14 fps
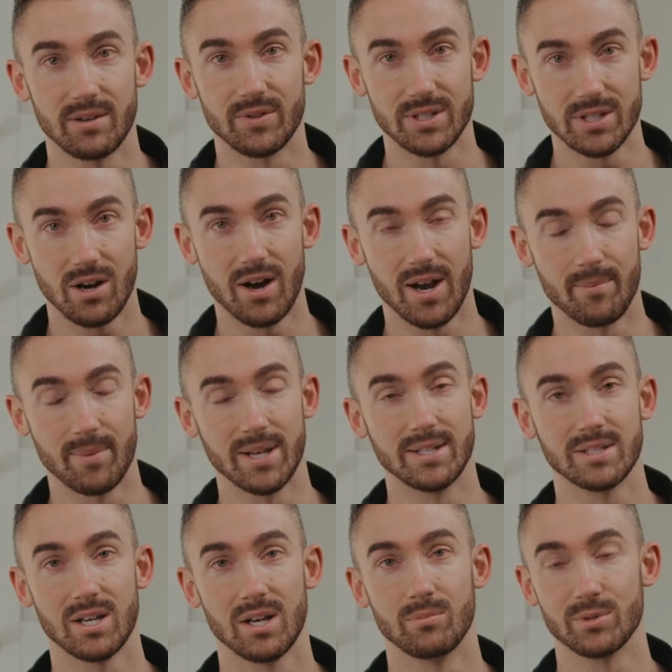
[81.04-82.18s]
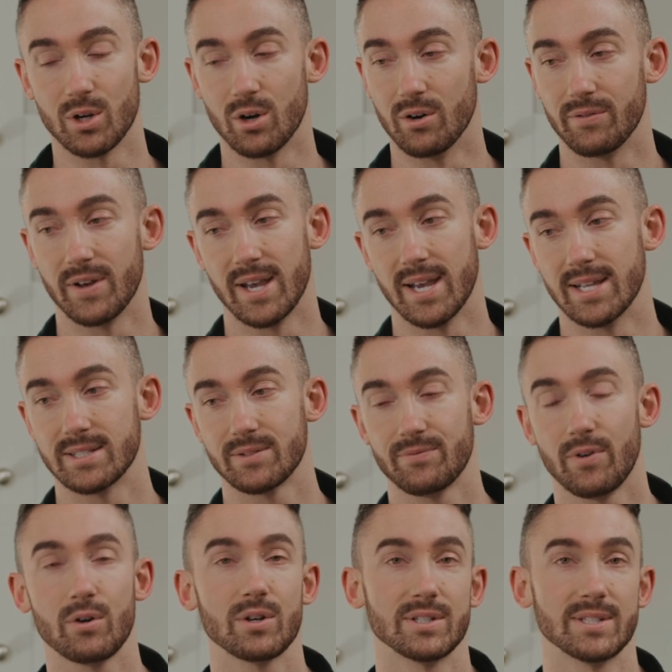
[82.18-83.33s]
of the time in terms of its
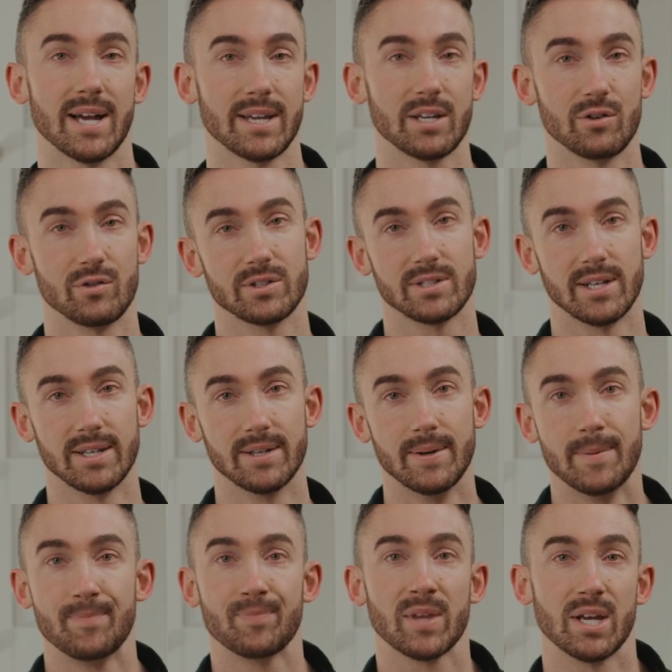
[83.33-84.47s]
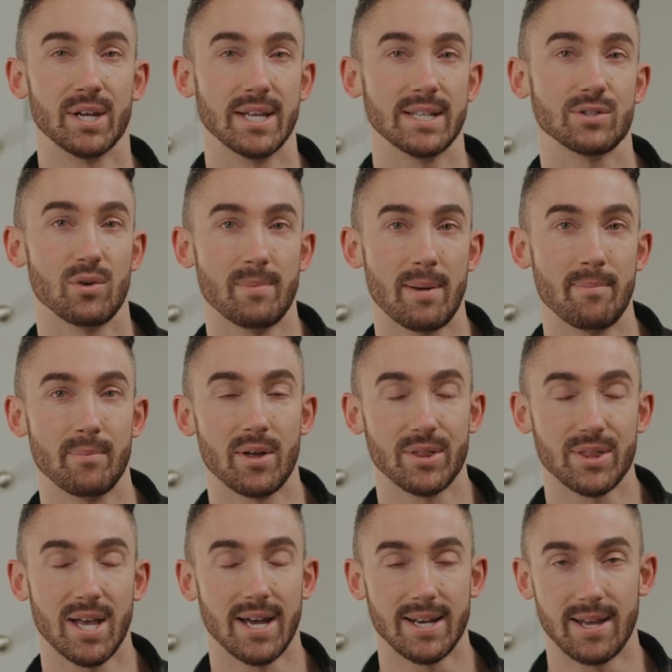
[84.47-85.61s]
focus accuracy, you need to remember
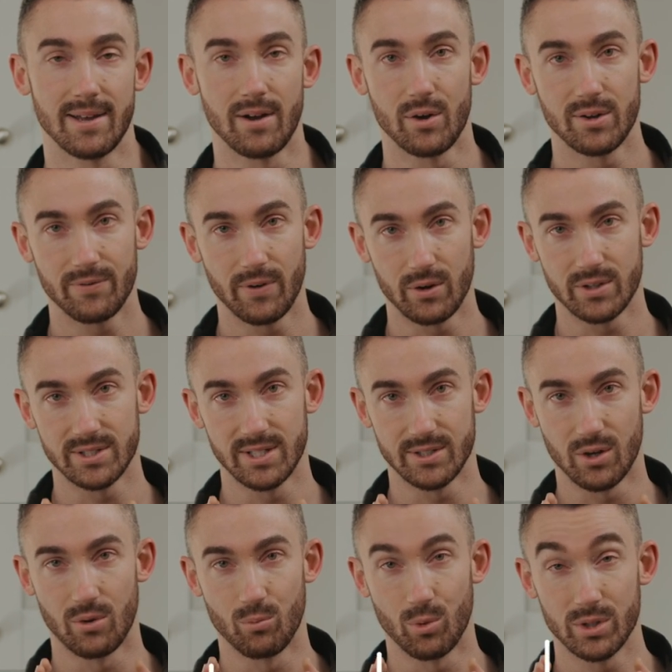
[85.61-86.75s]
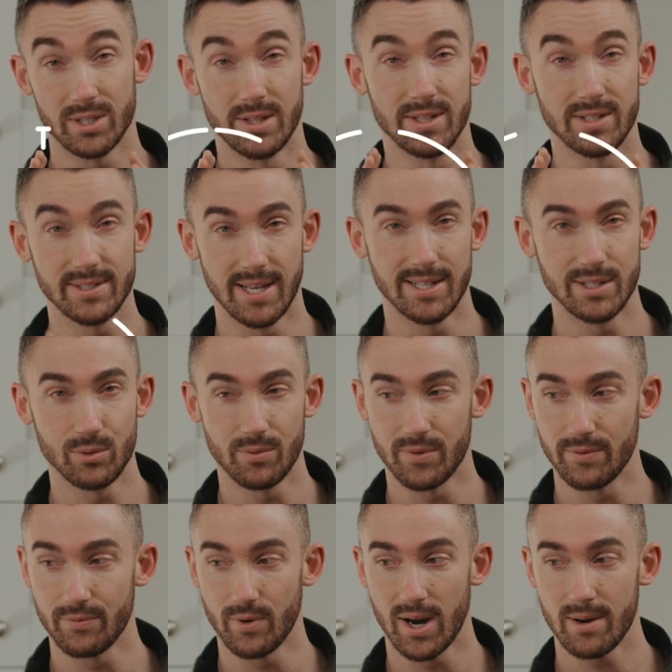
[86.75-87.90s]
that it only focuses on what's in the center of the
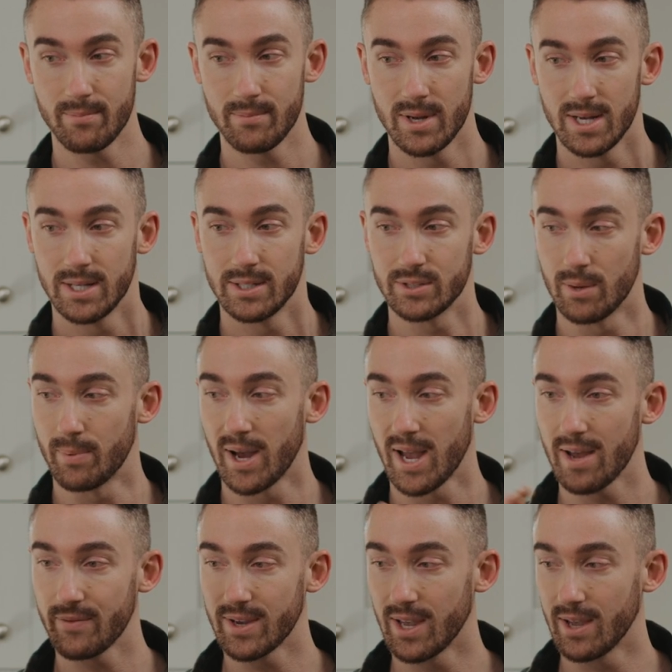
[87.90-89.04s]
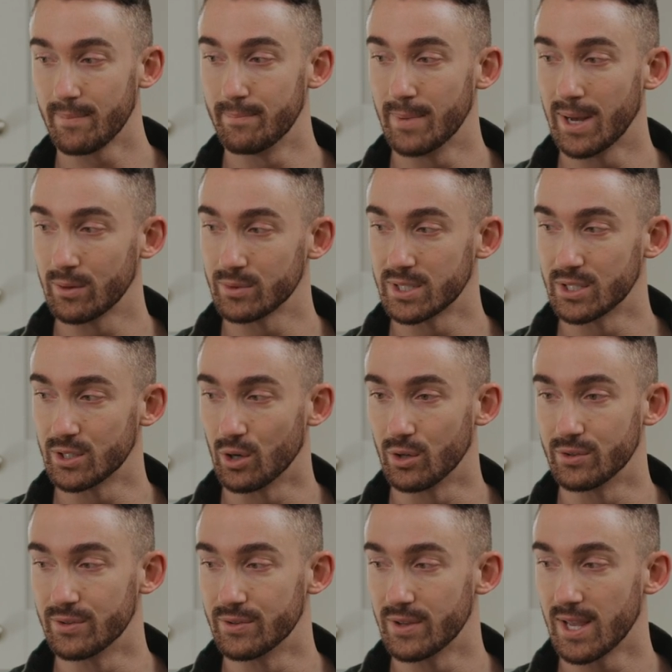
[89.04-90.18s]
frame. So by having it mounted
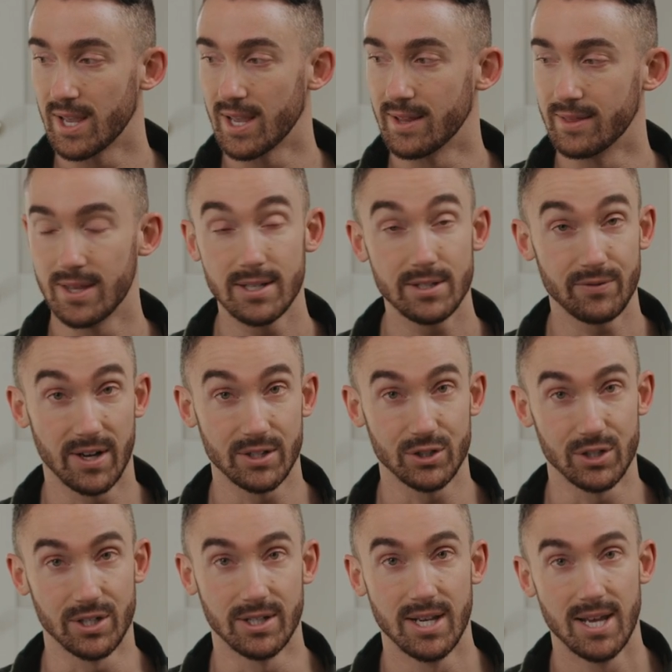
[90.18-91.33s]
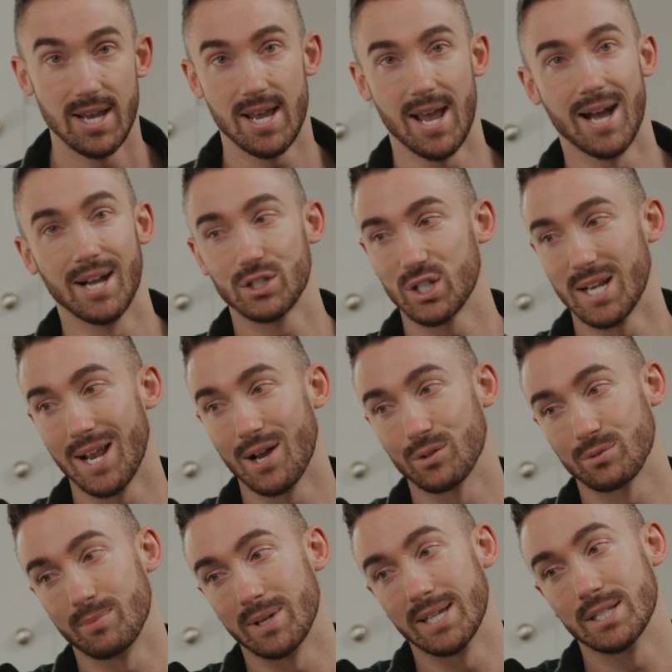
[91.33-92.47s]
in this fashion, it actually
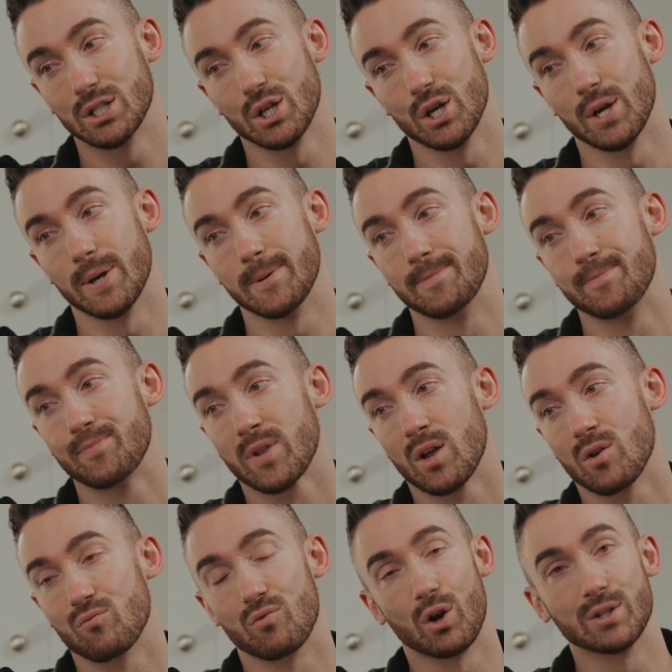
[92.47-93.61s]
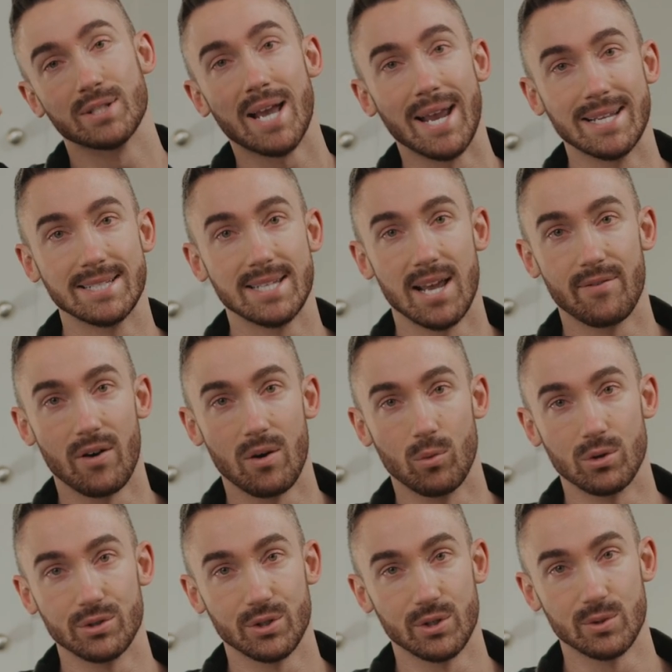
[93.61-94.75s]
allows me to rotate it if I
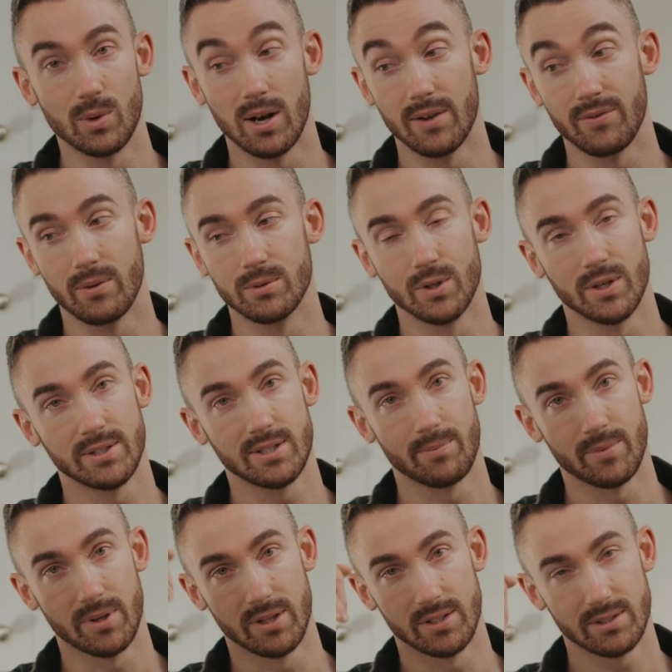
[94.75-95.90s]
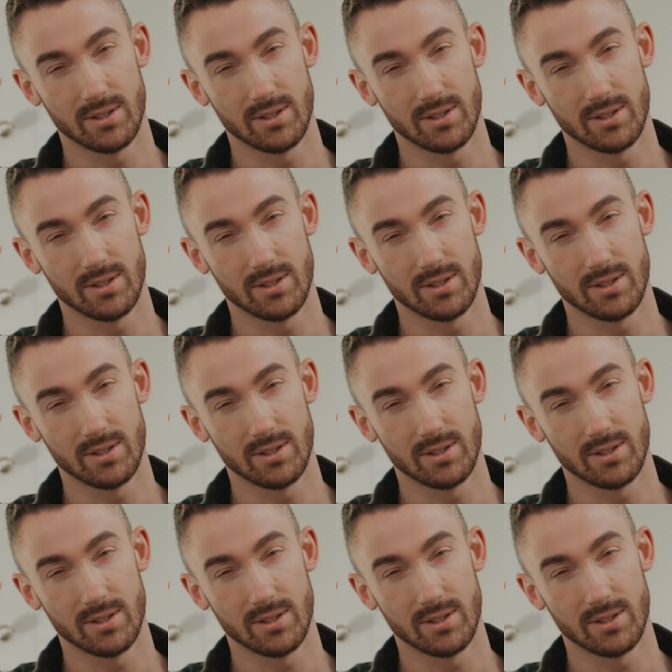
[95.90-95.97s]
want to as well, if I'm doing something that's